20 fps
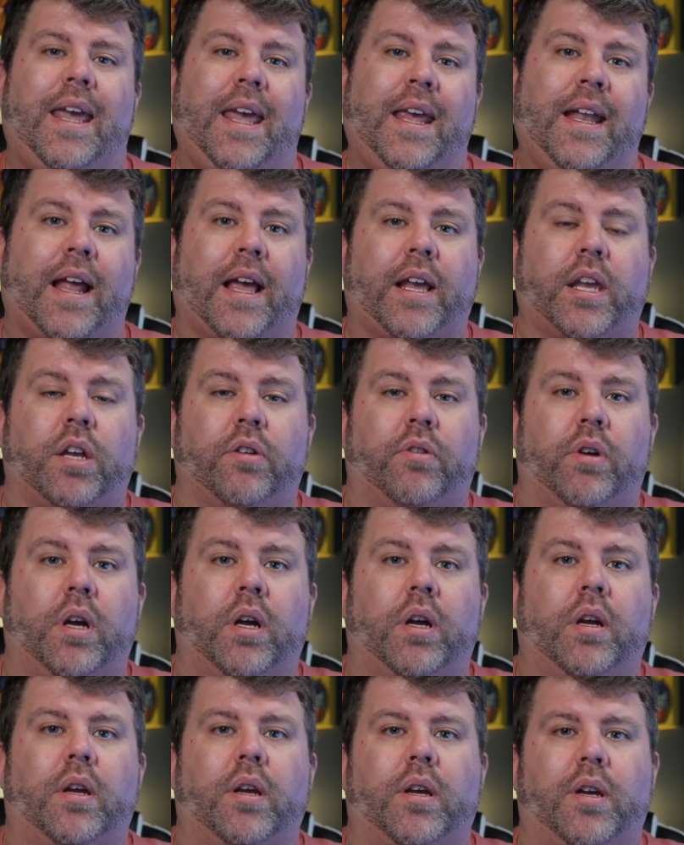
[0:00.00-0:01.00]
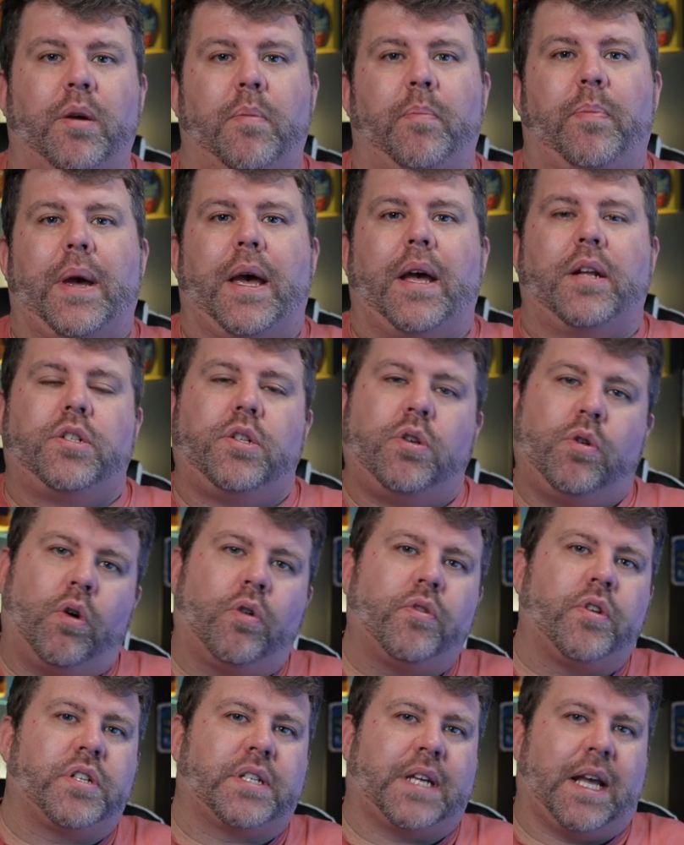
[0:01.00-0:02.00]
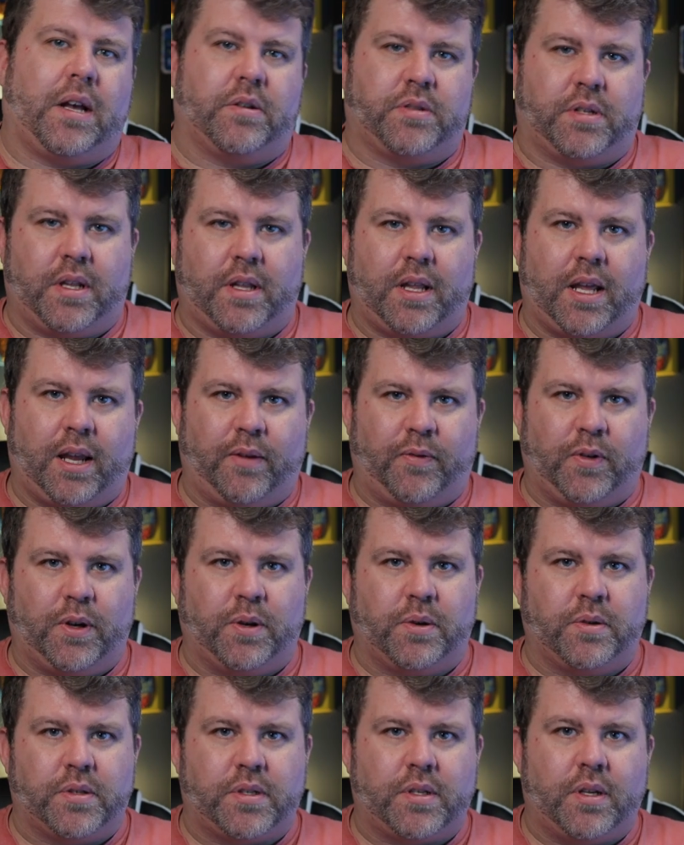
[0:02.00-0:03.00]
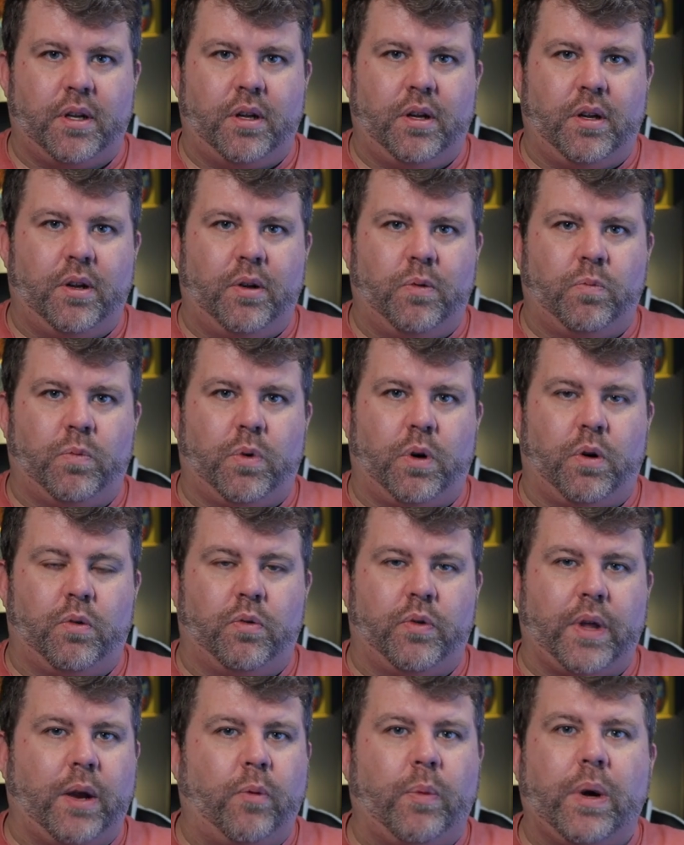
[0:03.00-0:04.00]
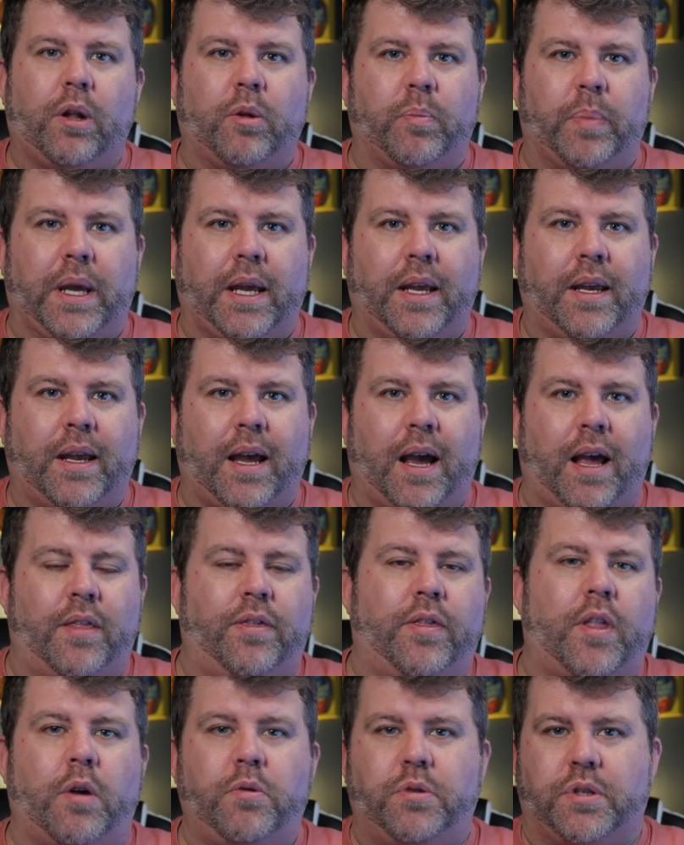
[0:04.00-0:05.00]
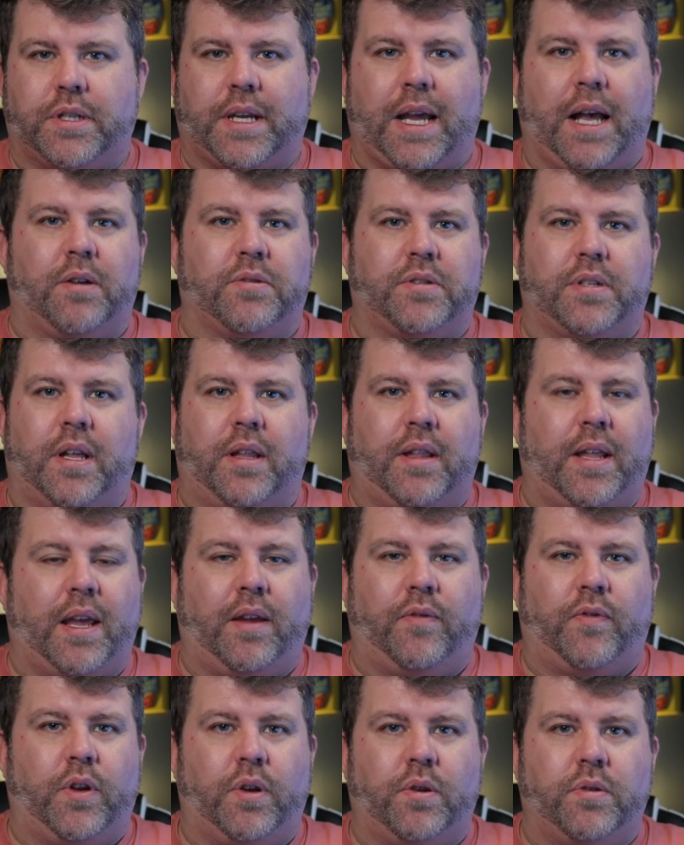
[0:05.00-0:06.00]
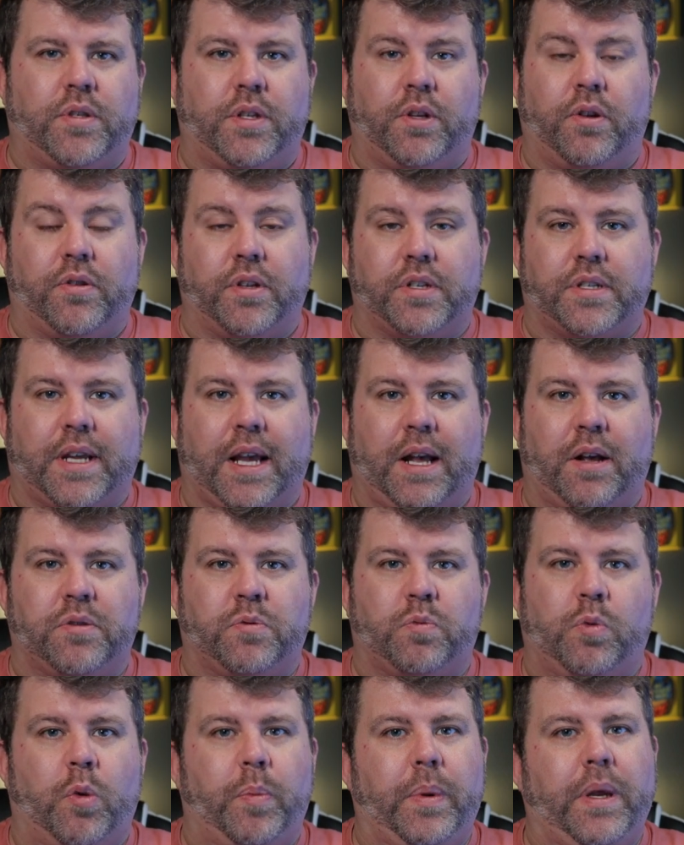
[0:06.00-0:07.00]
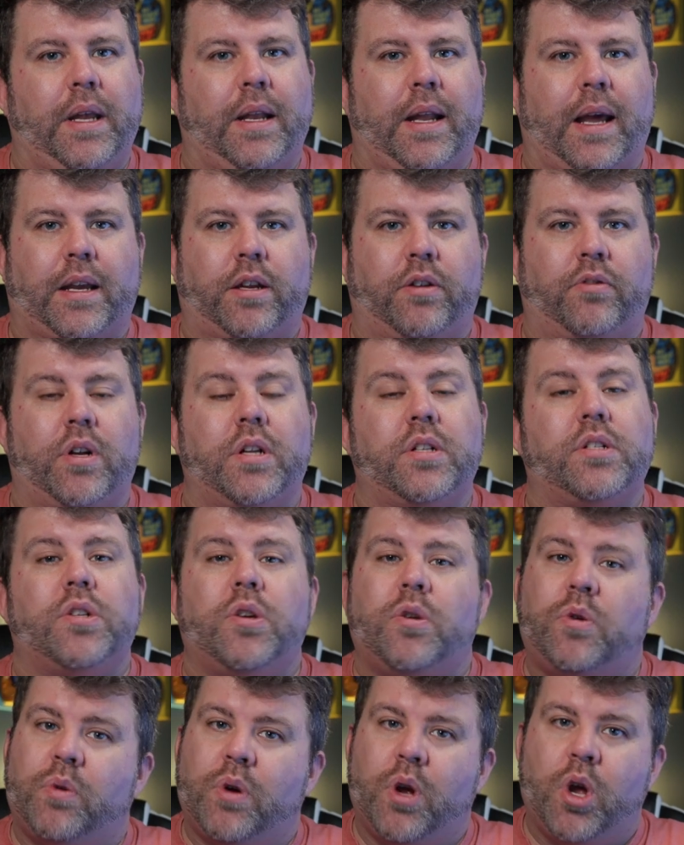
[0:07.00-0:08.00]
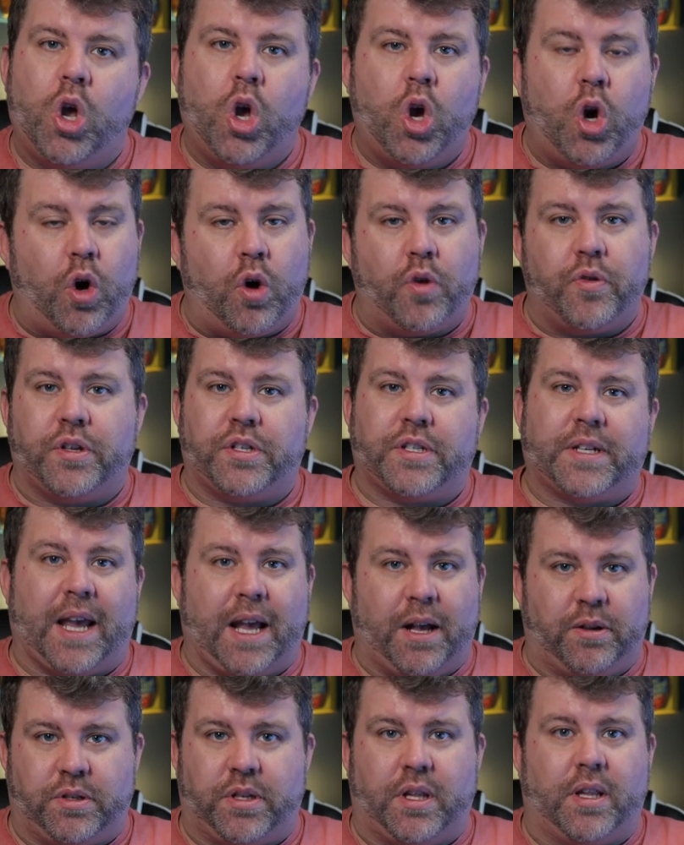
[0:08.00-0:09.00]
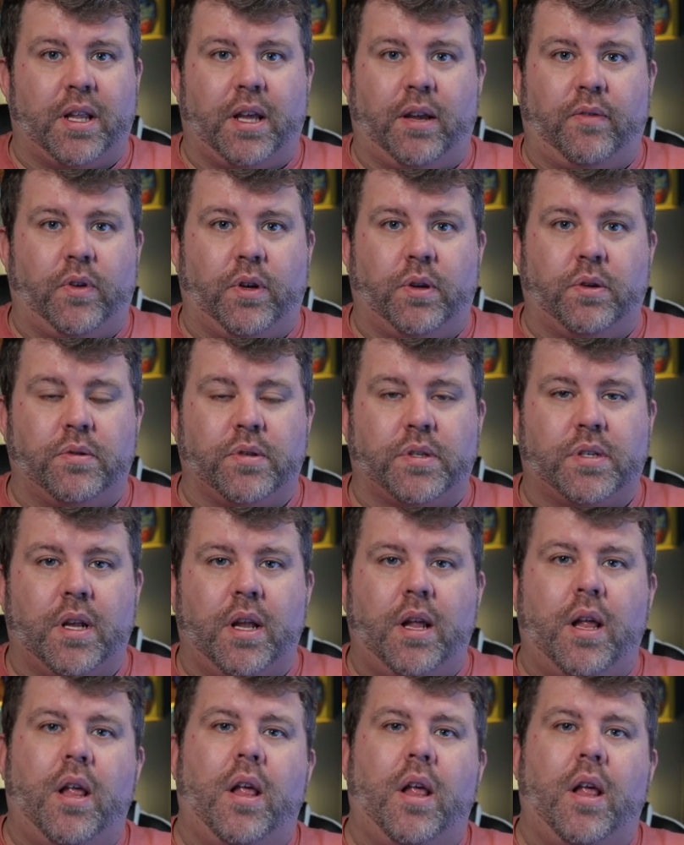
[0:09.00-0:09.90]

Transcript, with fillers: inaccurate compared to other scales that they've used. Well, they will be, and those scales that they've used, the other scales, will be inaccurate to other scales that they've used.